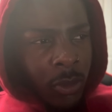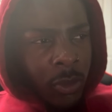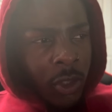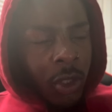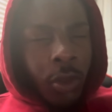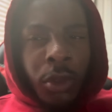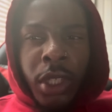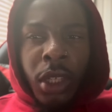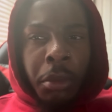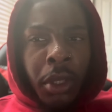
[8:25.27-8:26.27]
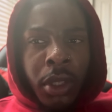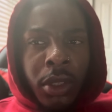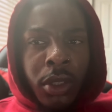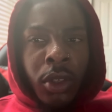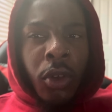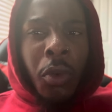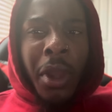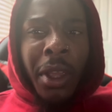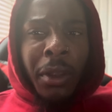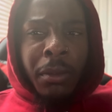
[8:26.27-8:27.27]
So you telling me there's no
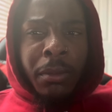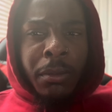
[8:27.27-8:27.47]
way